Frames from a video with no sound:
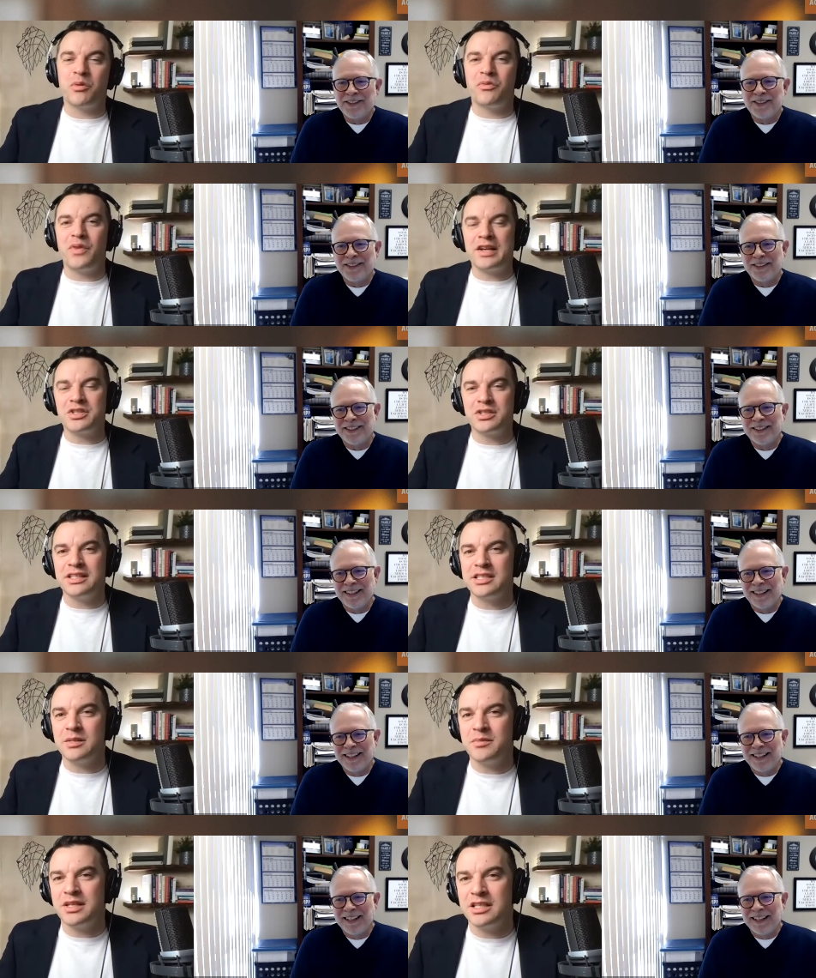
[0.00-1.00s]

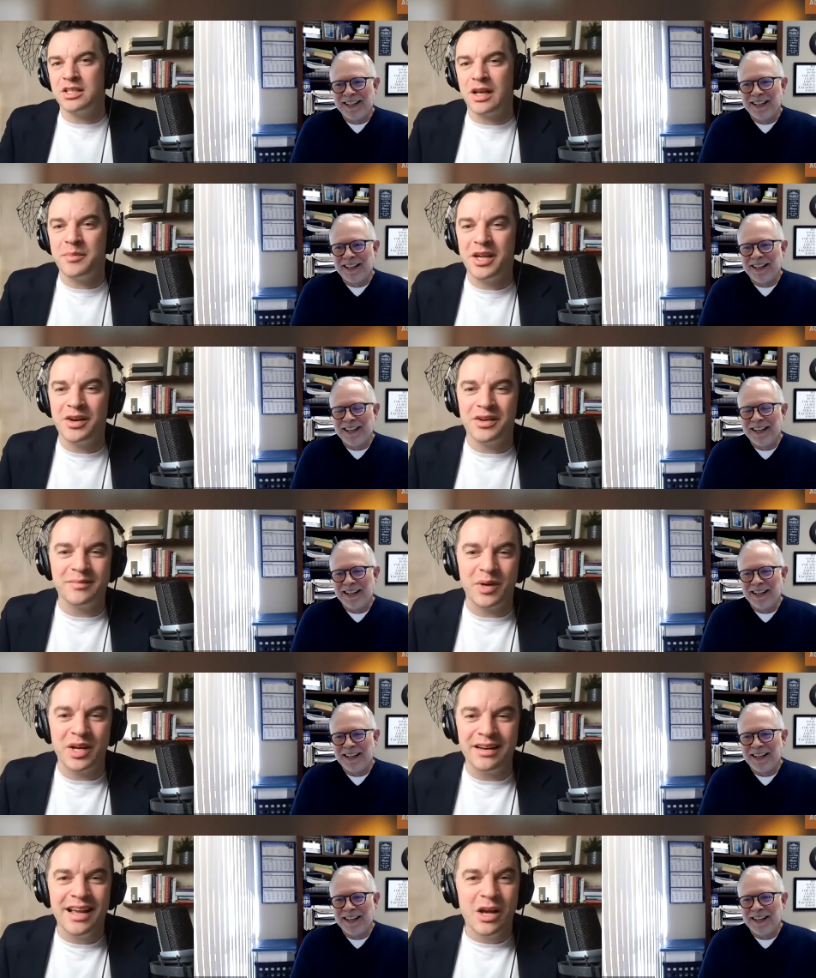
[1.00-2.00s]
Speaker 1: professionalism is I'm hearing,
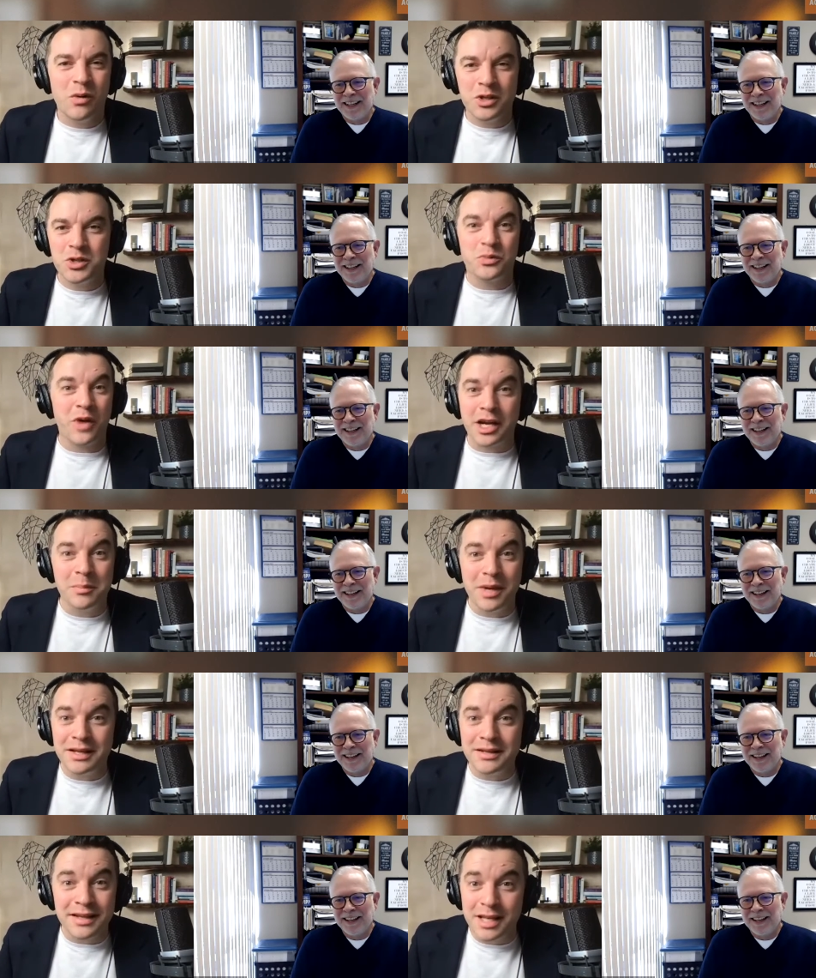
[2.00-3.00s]
but would you
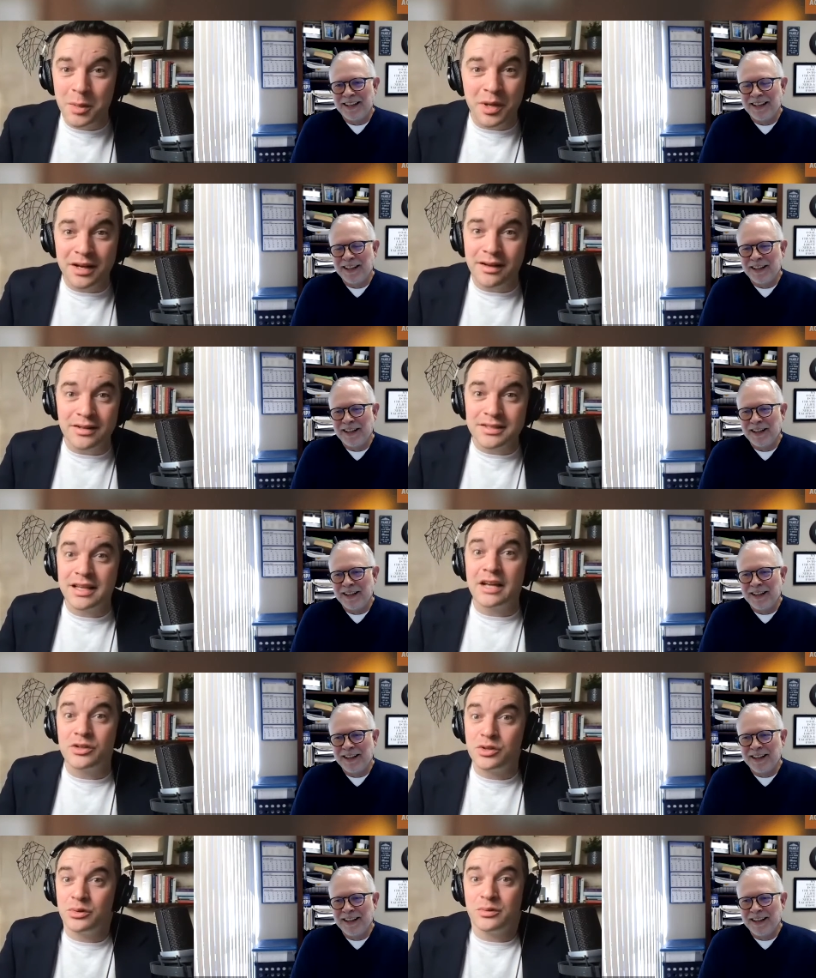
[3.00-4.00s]
recommend to anybody else?
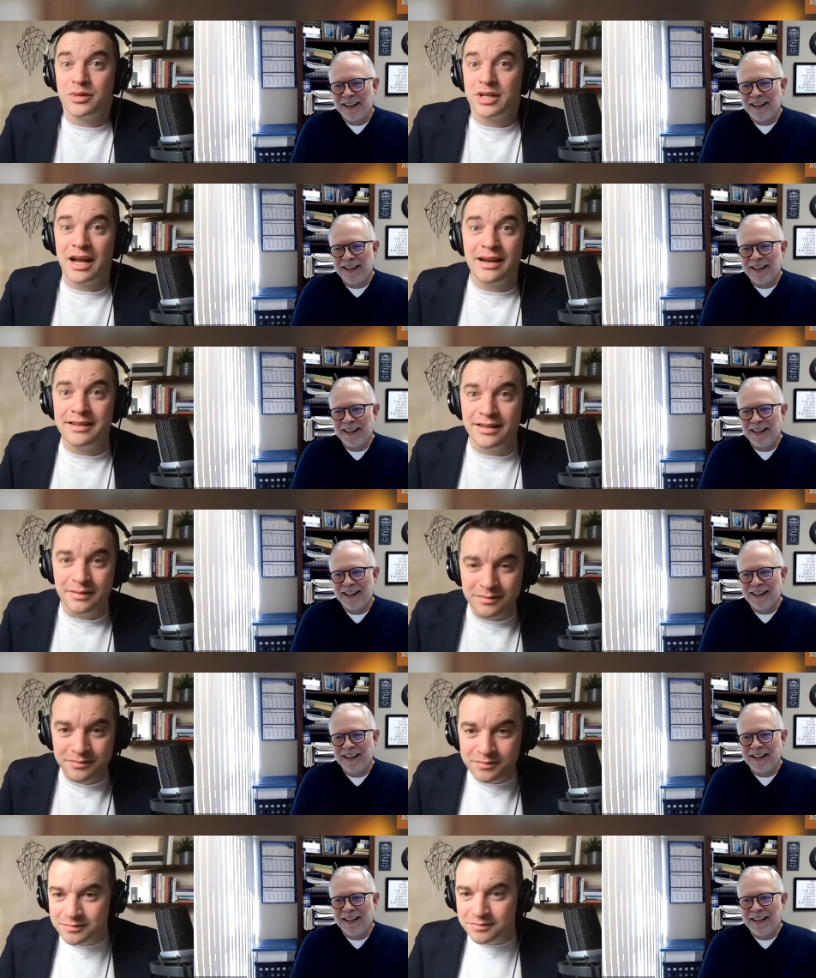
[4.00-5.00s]
Yeah, do what I did.
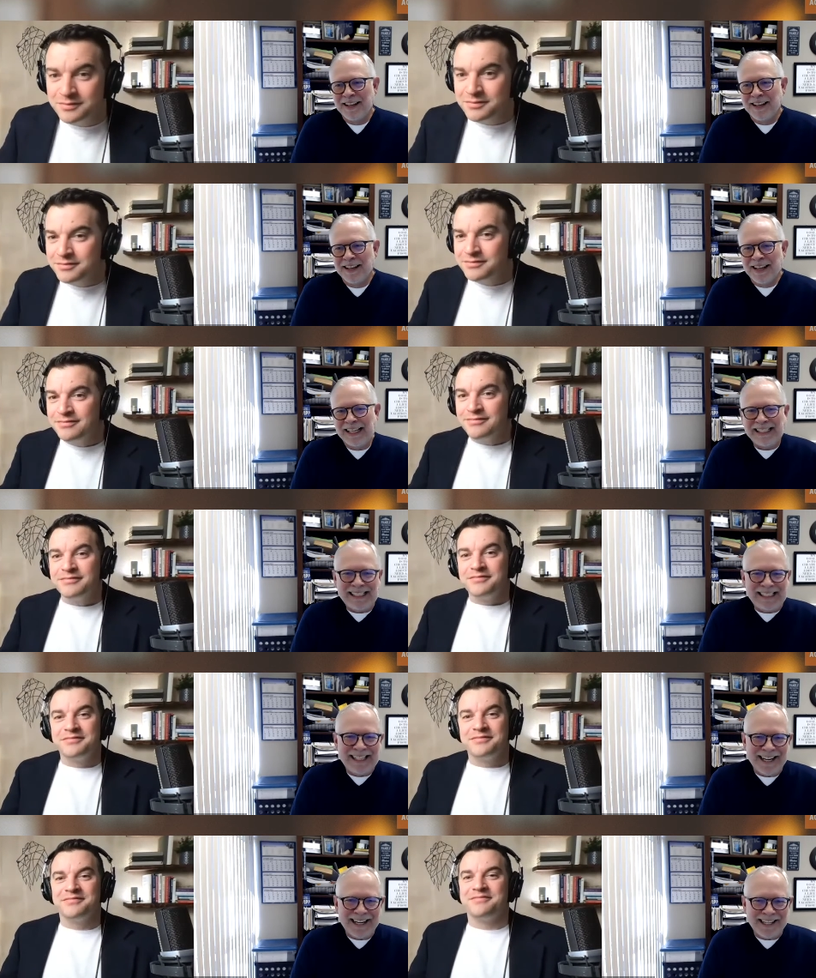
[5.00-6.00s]

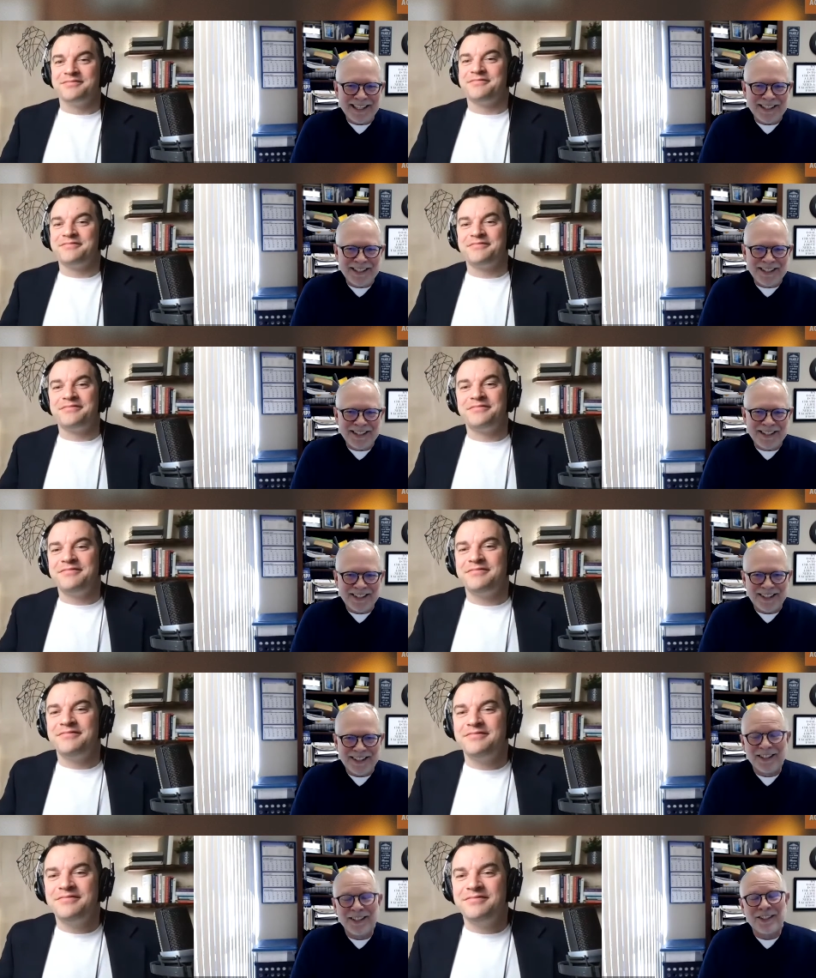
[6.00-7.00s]
Speaker 2: Yeah, it's
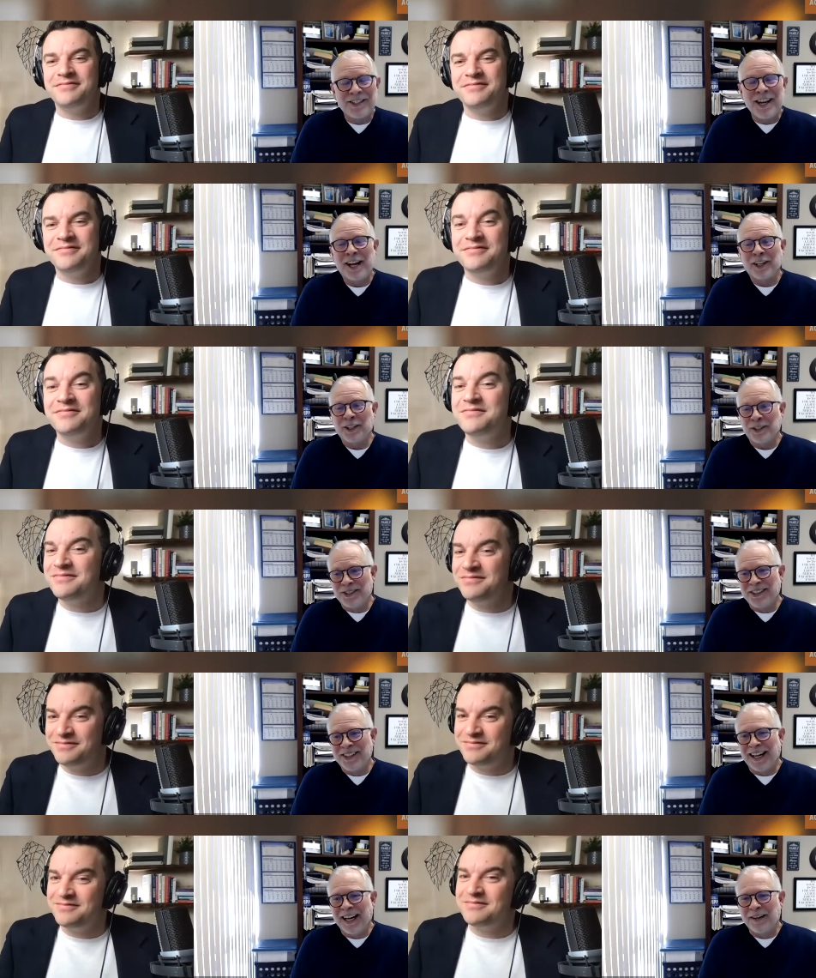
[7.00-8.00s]
a
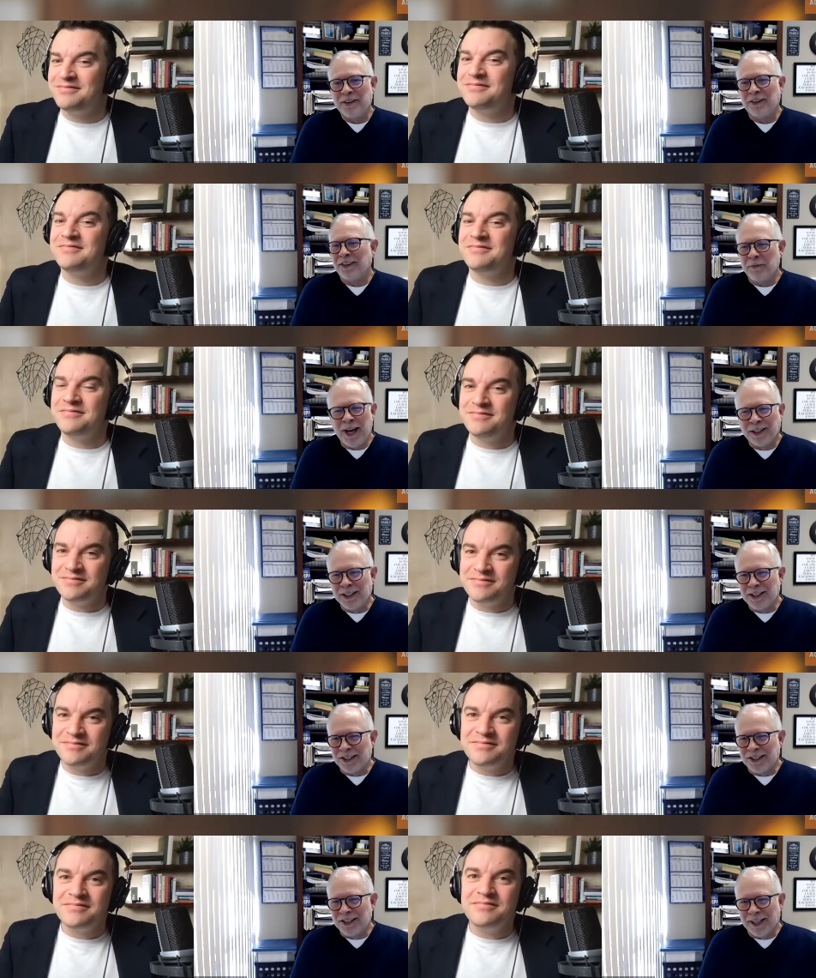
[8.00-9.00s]
challenge.
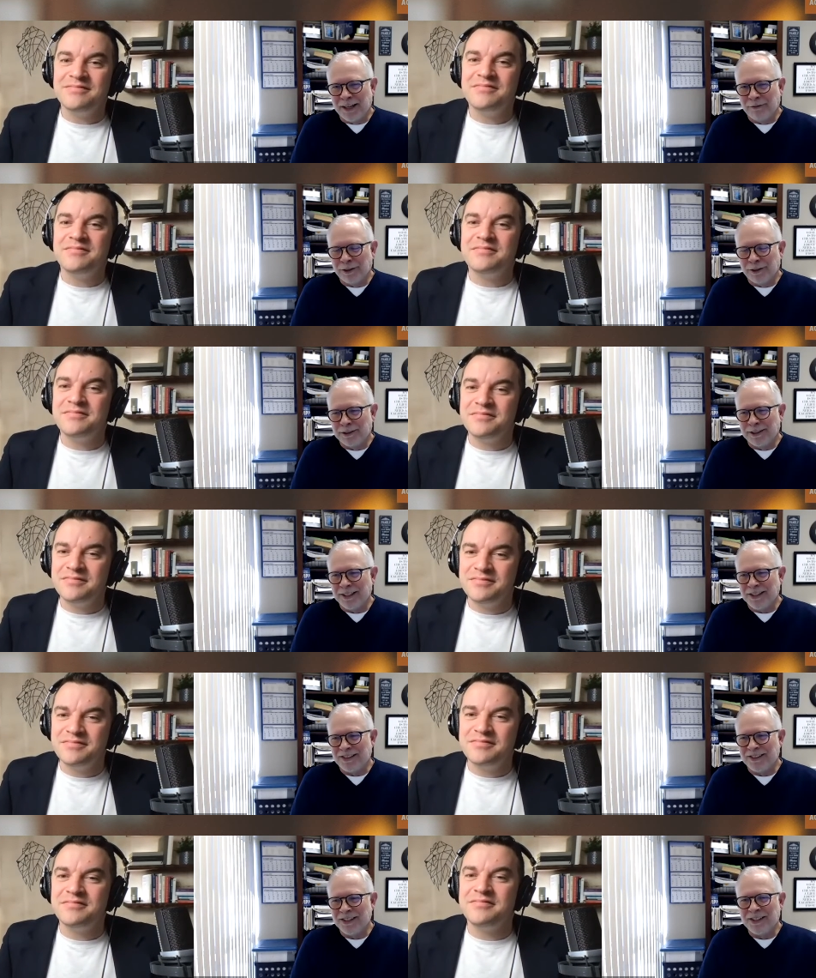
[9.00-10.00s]
The knowledge
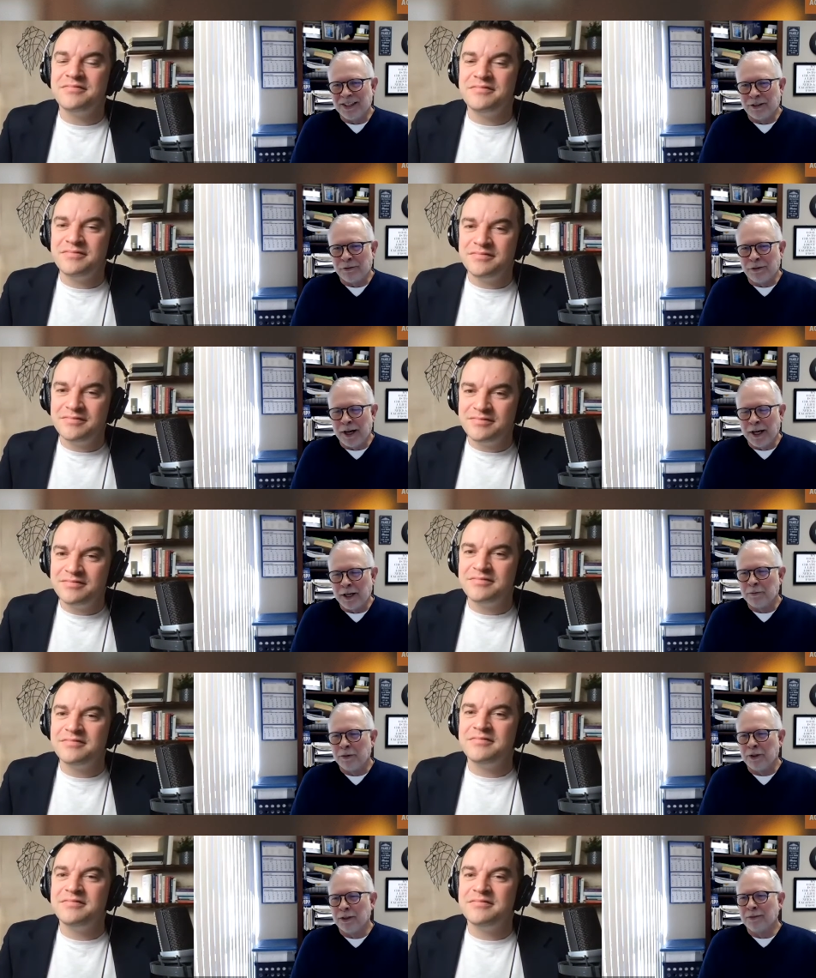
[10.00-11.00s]
level is just
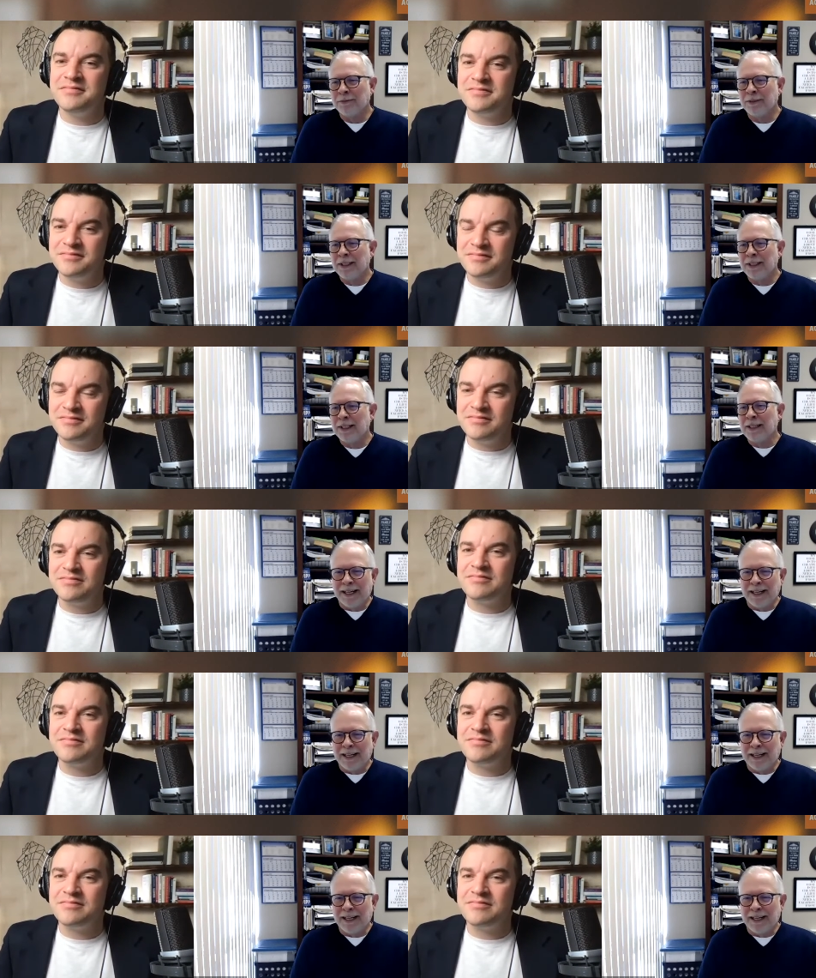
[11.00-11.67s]
incredible.